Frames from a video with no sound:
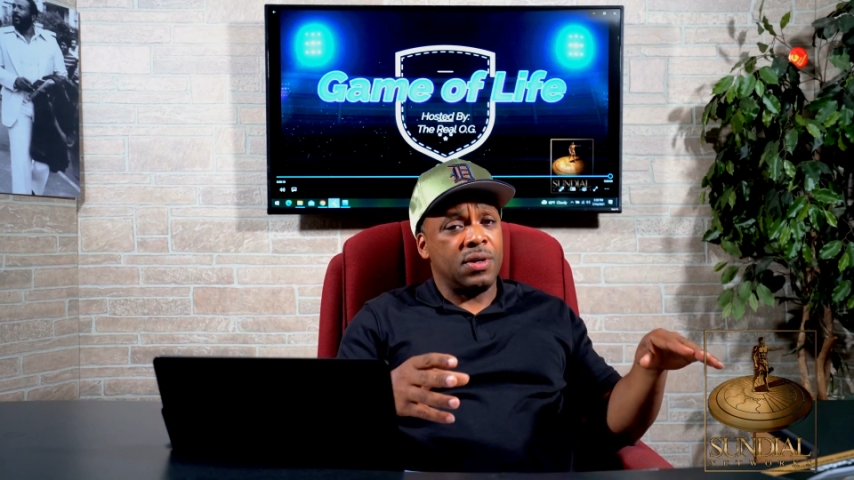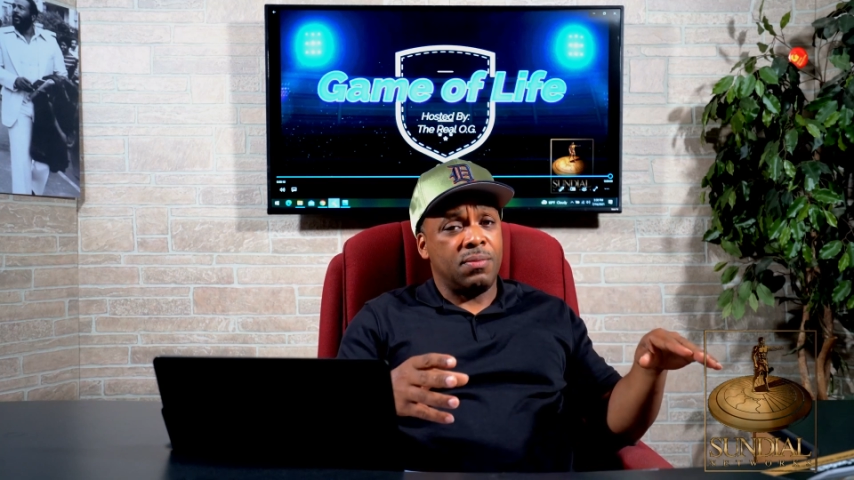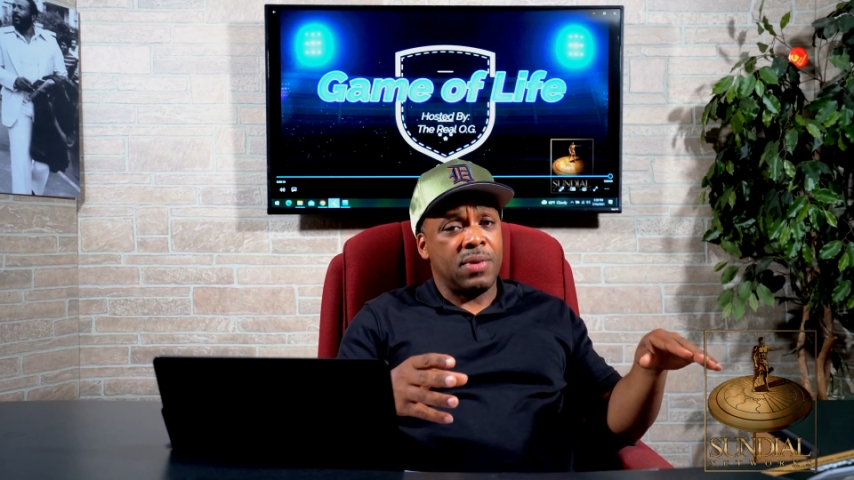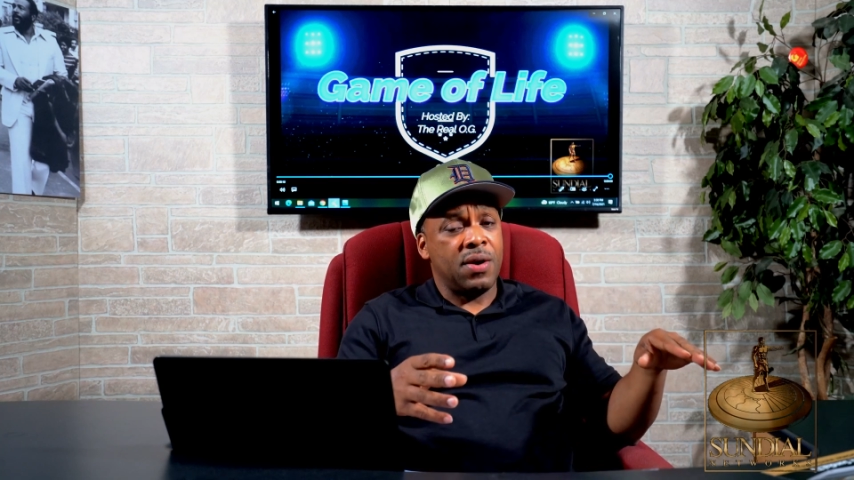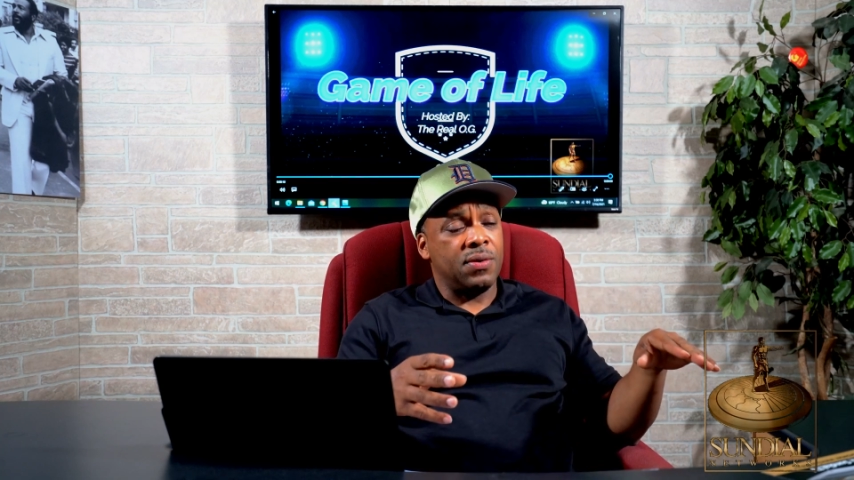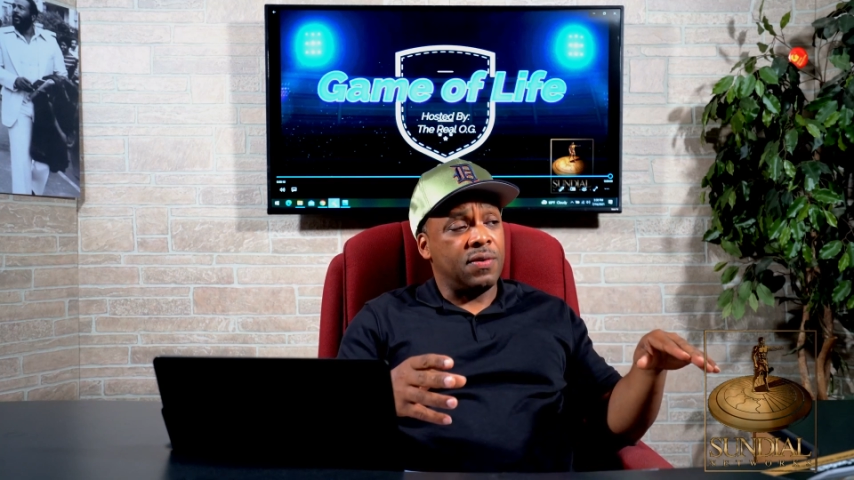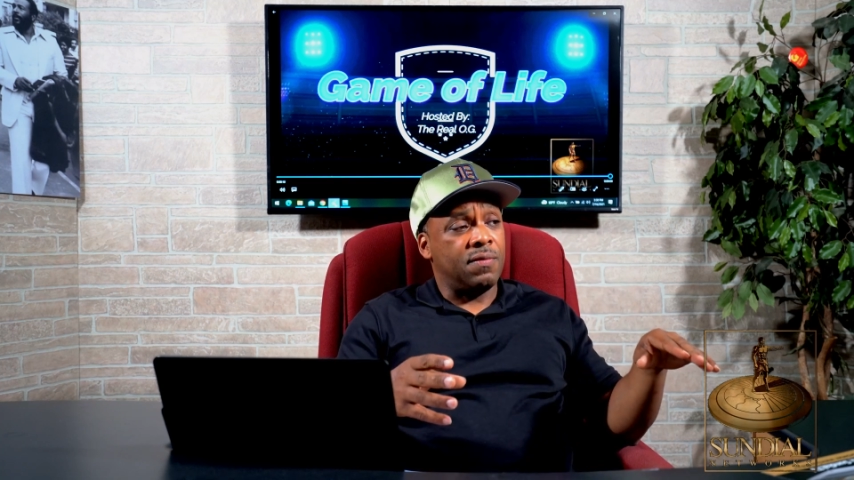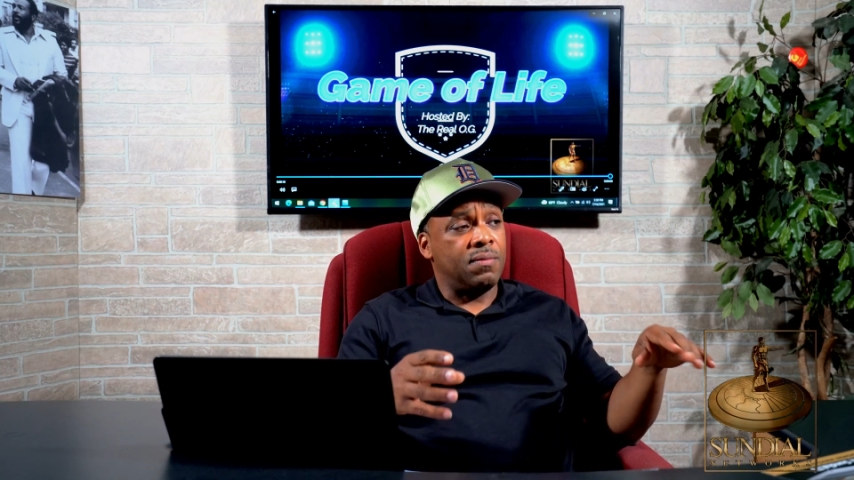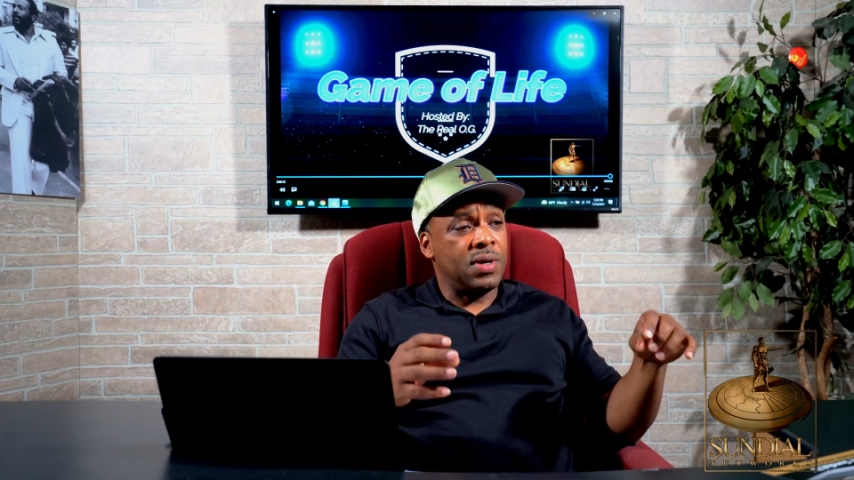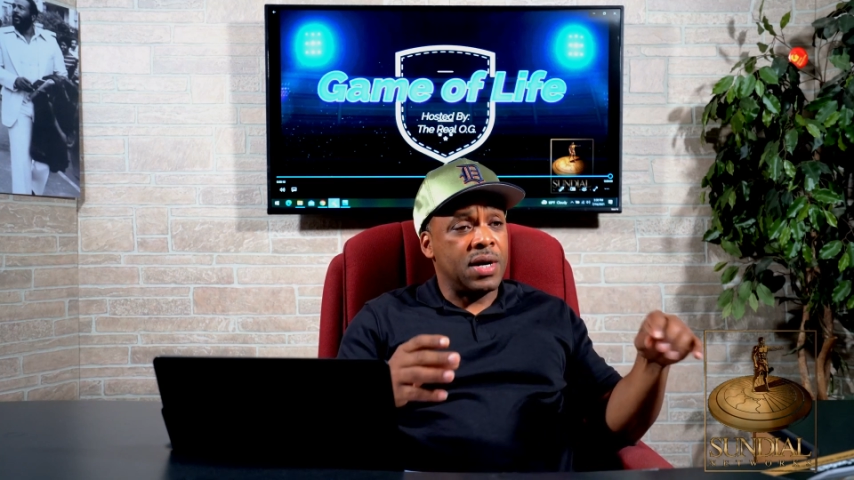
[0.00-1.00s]
amount
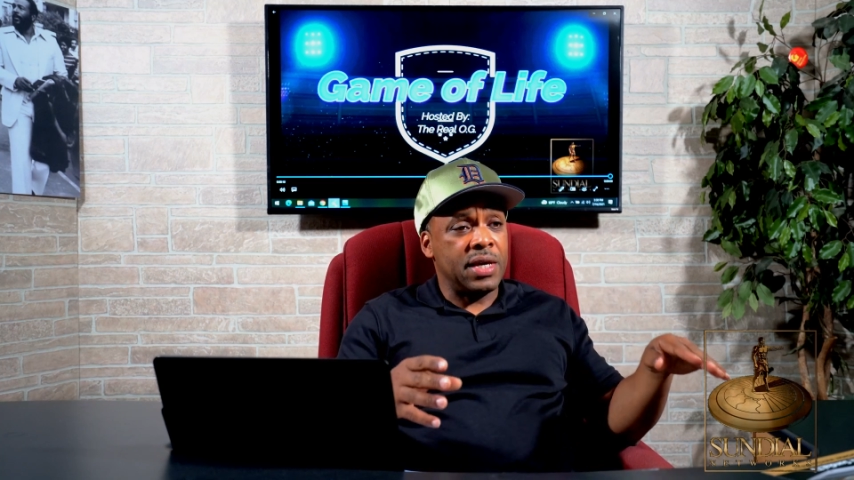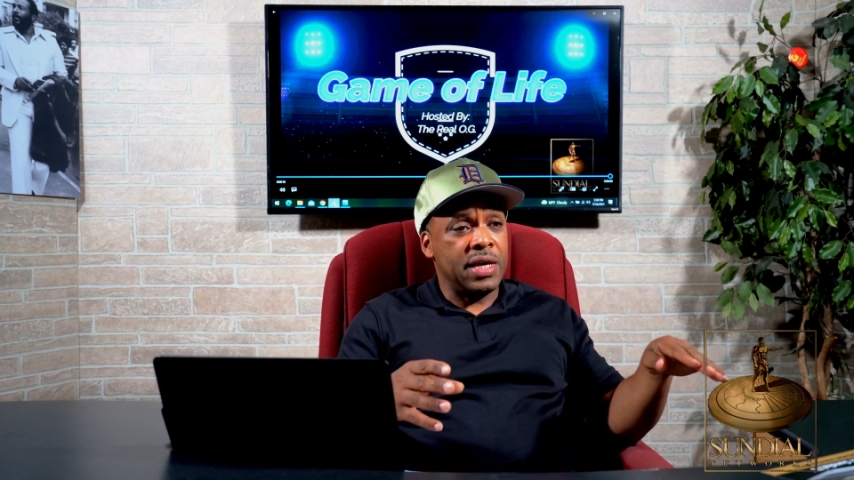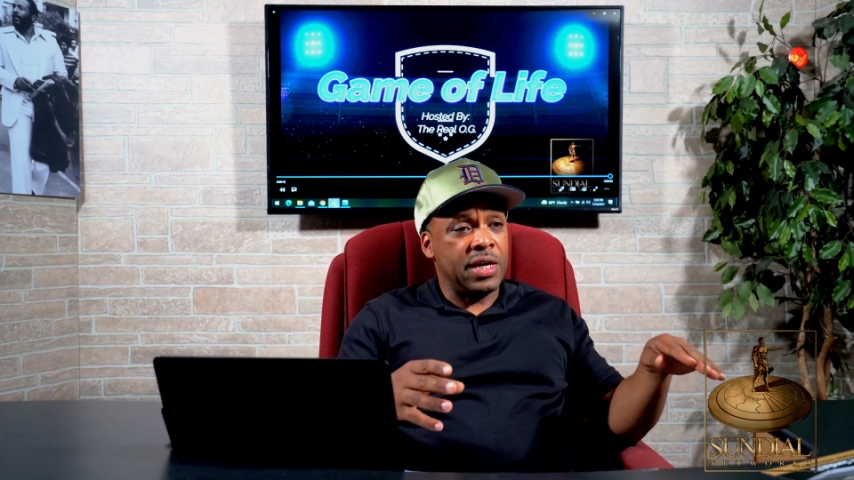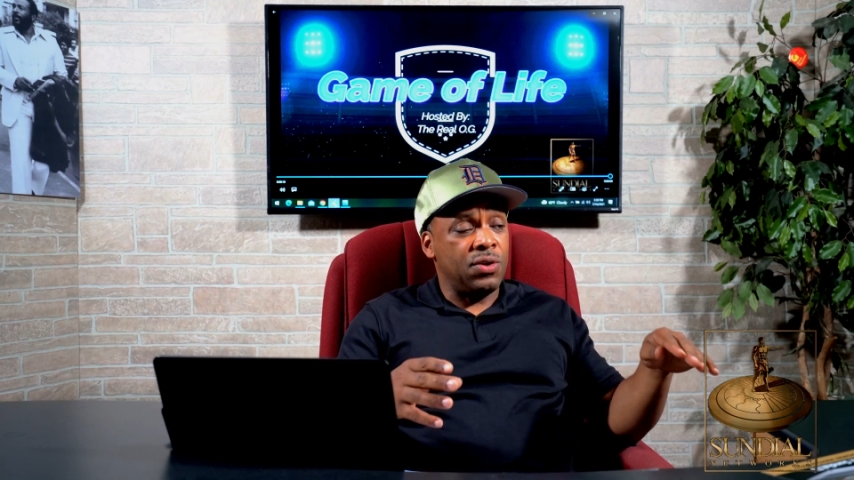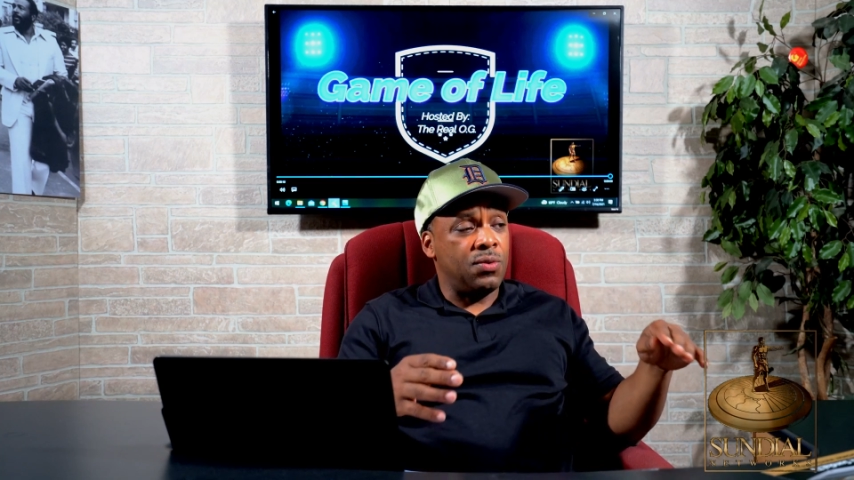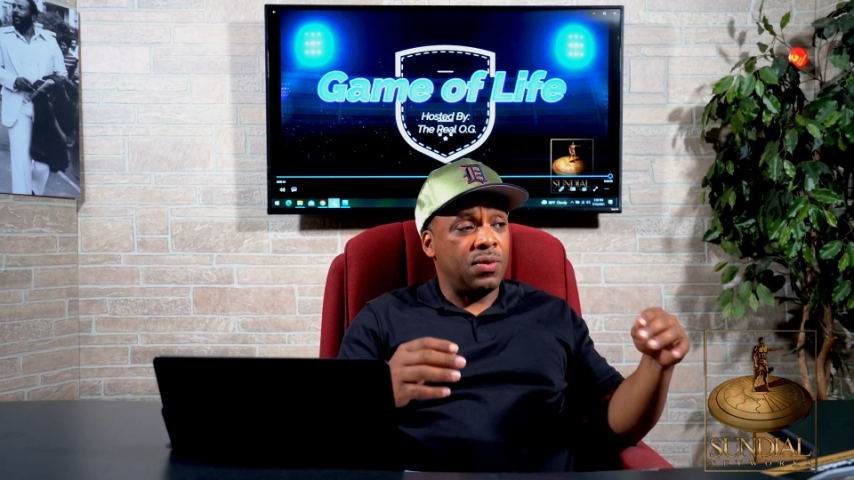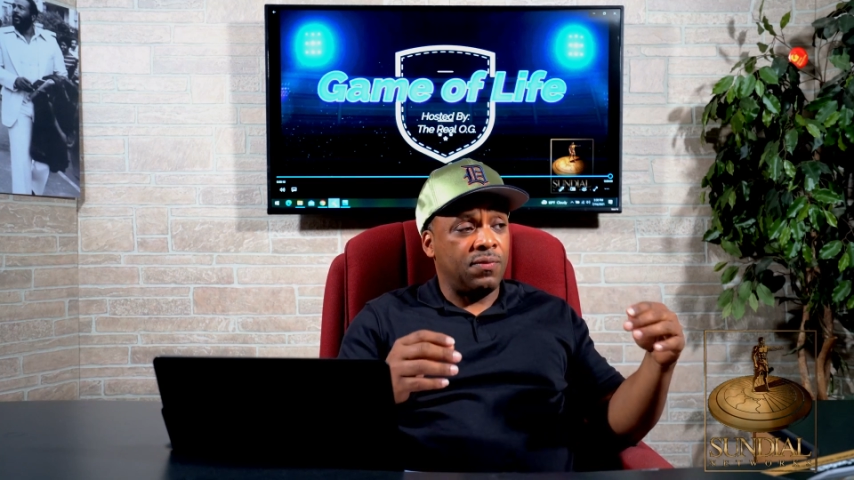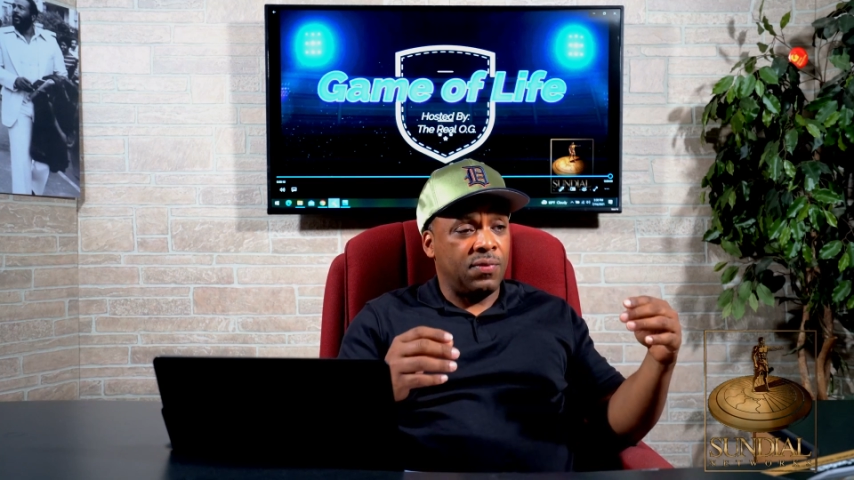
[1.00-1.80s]
of money and you